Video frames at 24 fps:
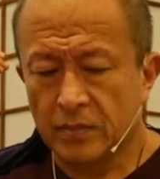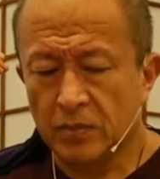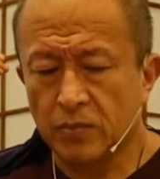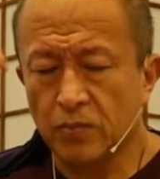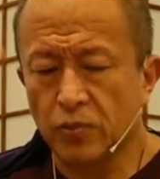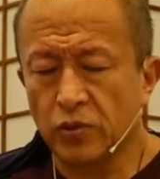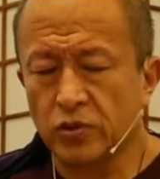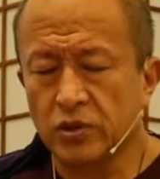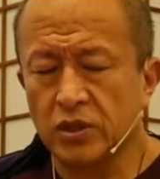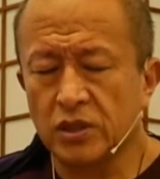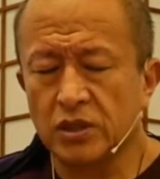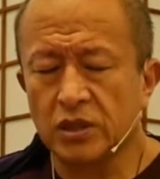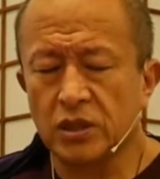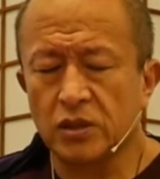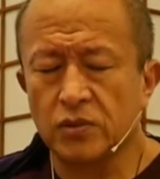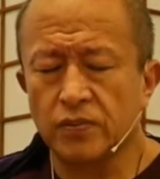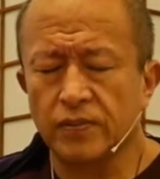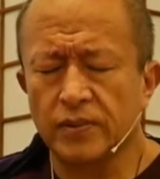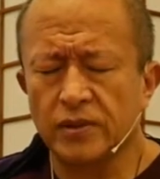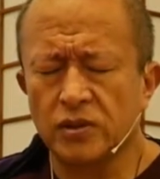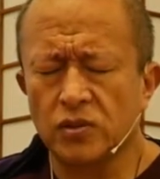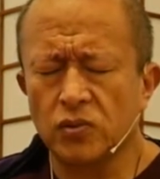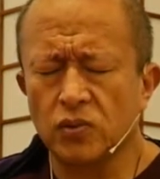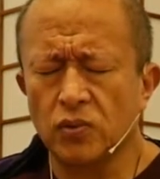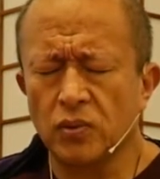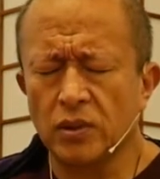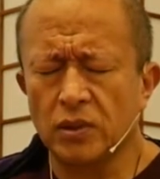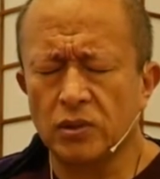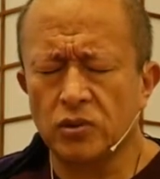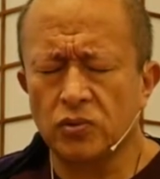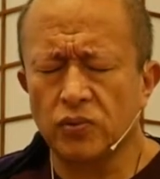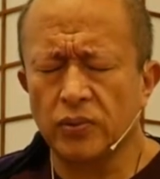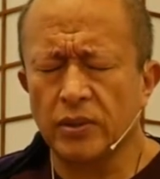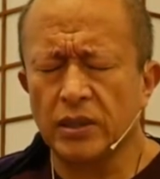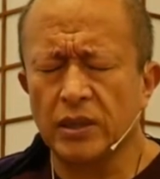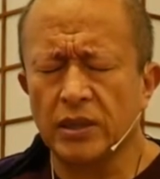bodhisattvas who are
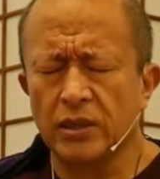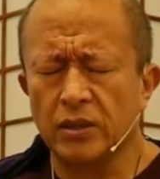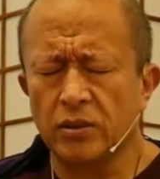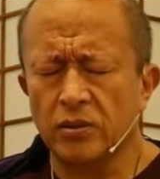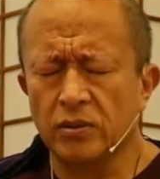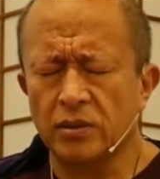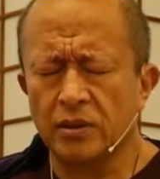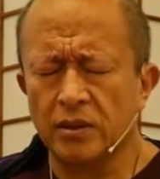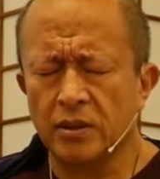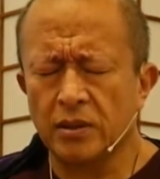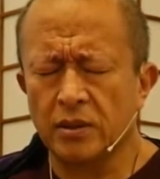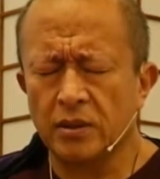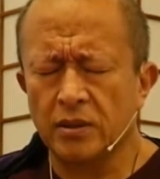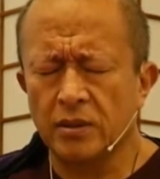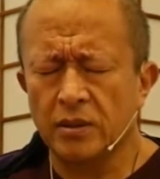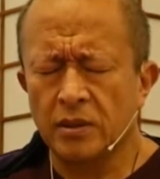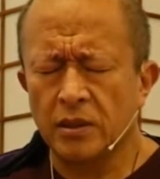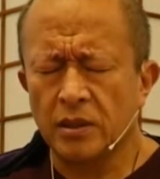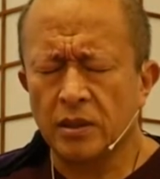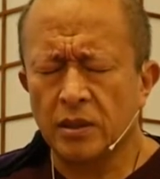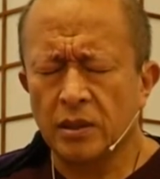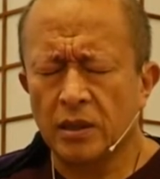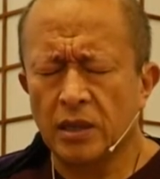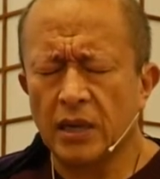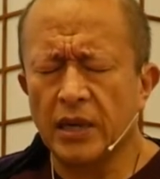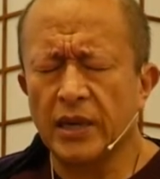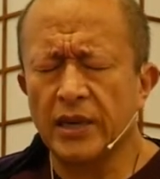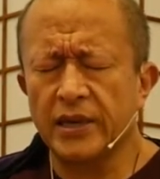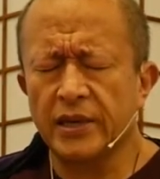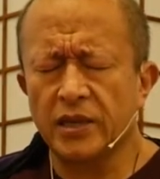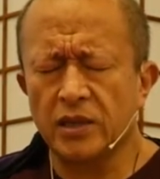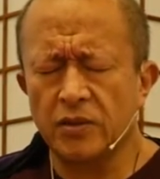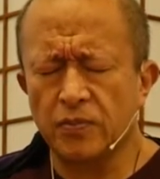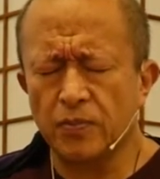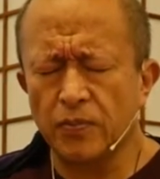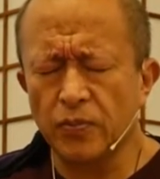dwelling on the
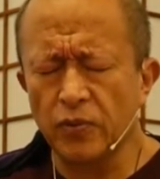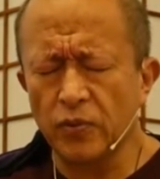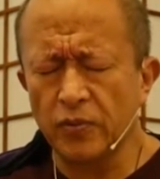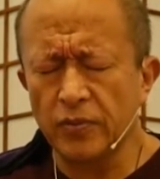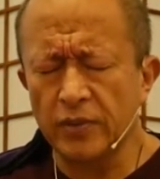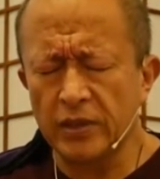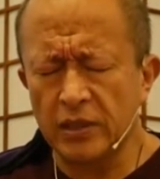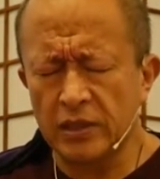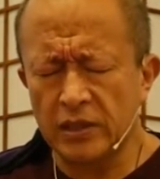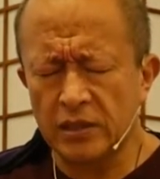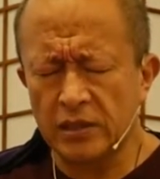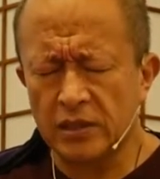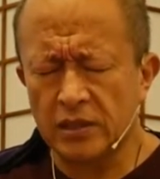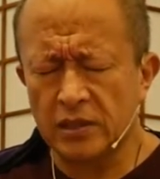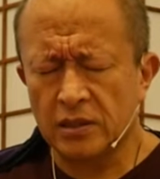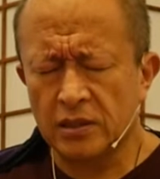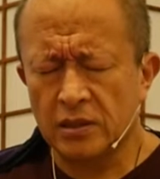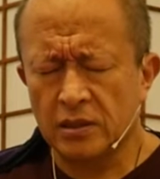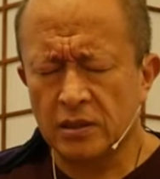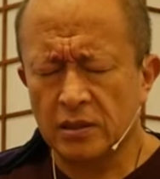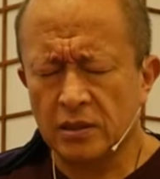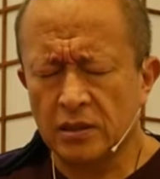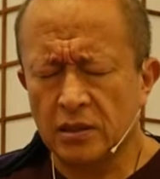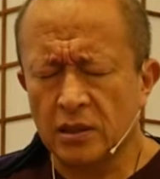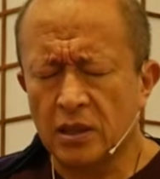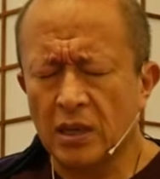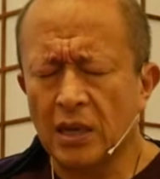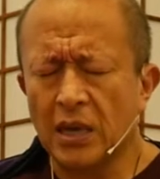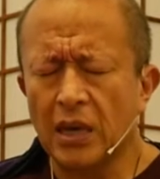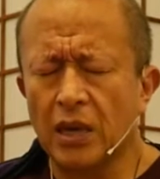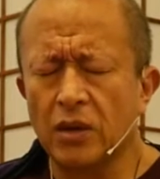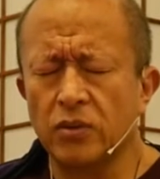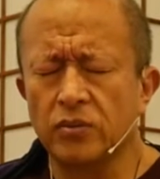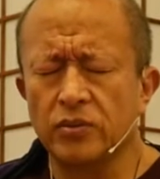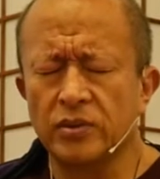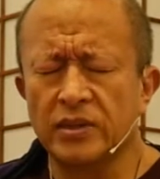higher bhumis,
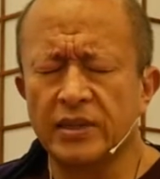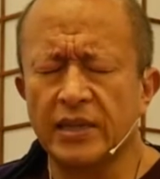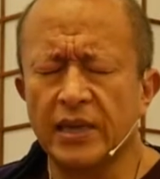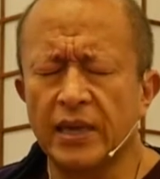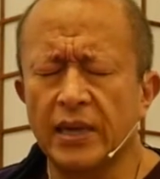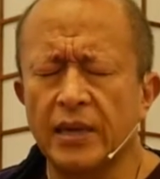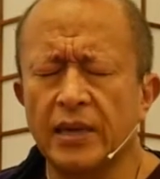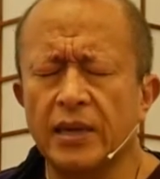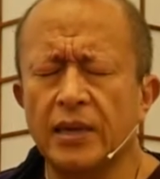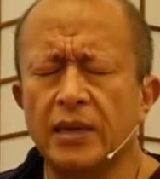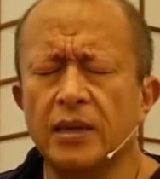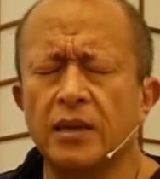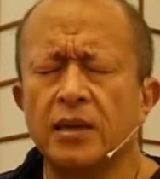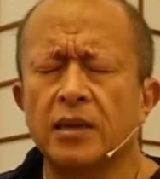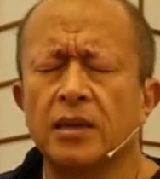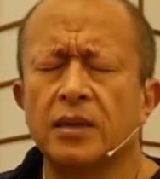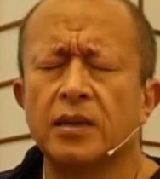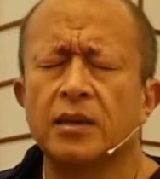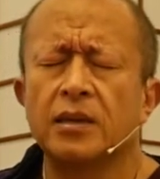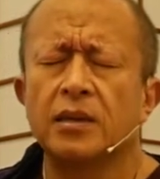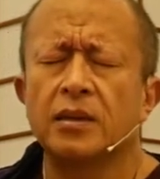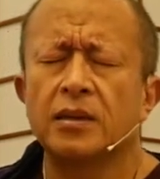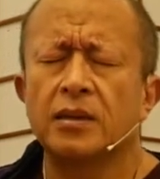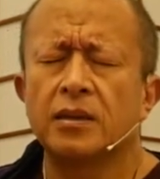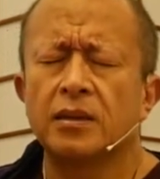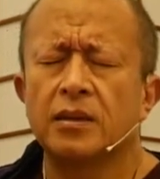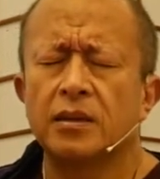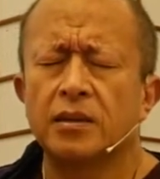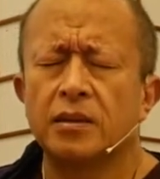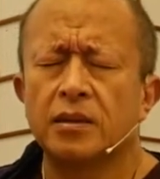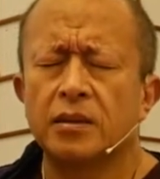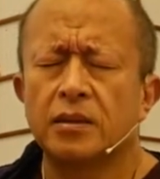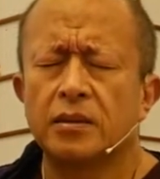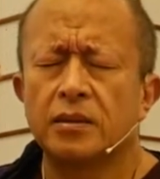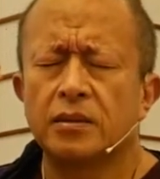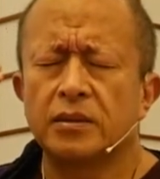how they
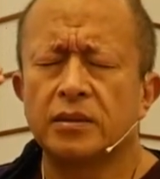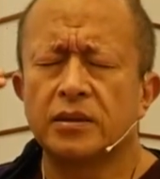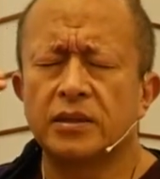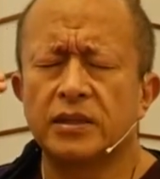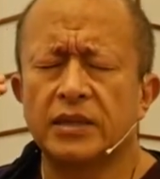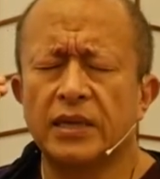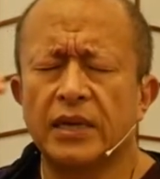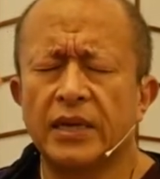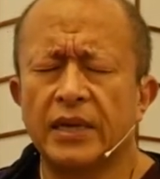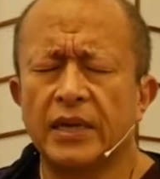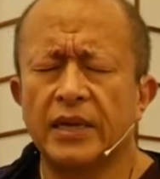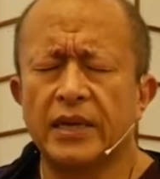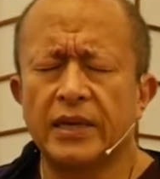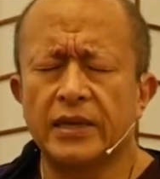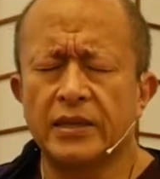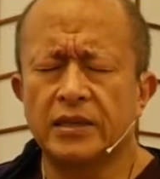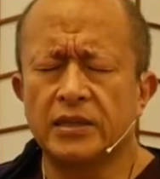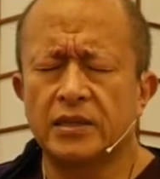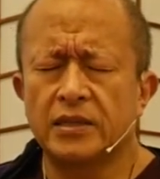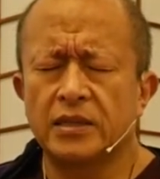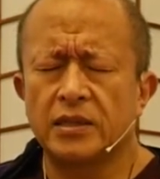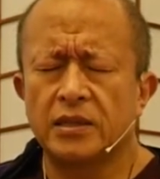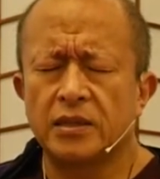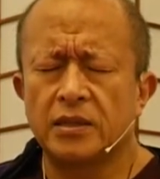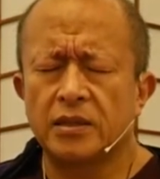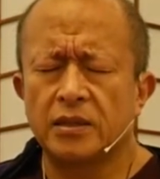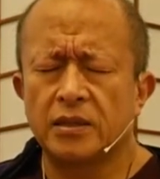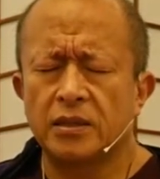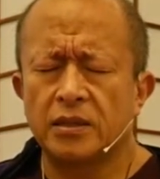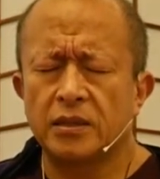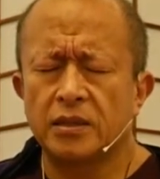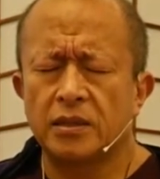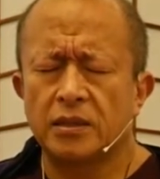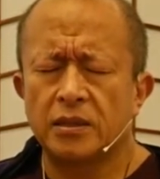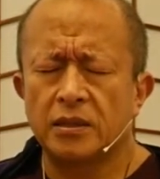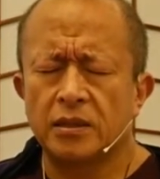relate
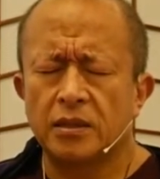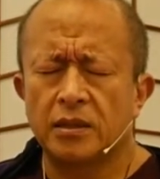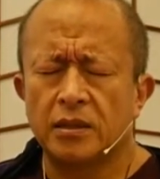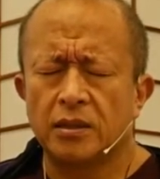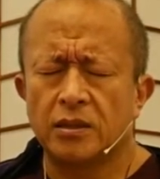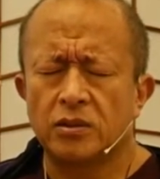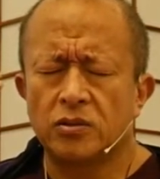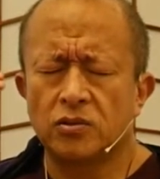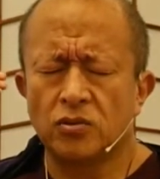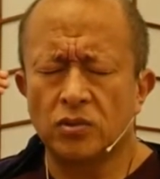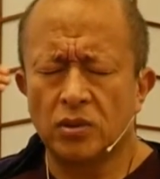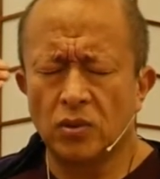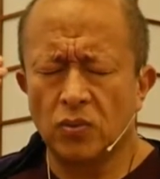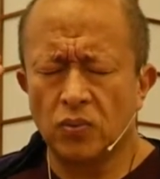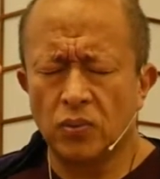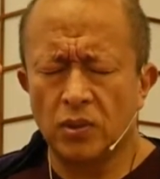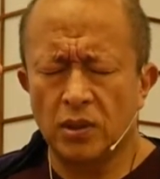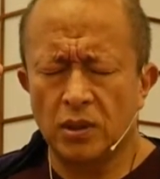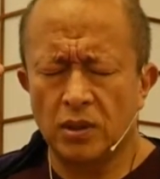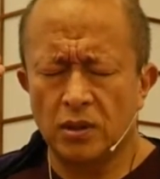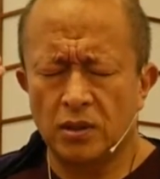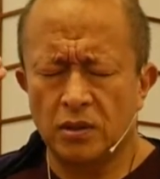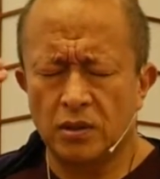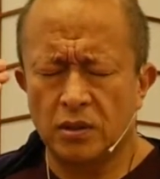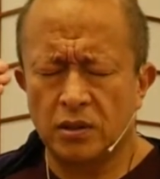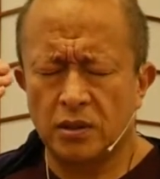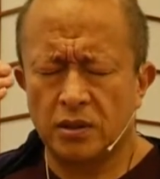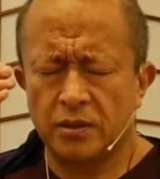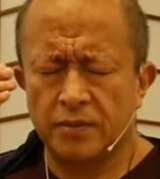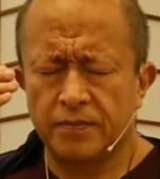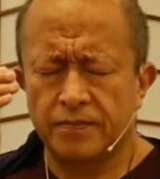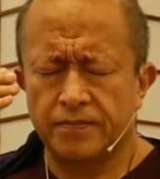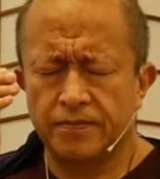to the world.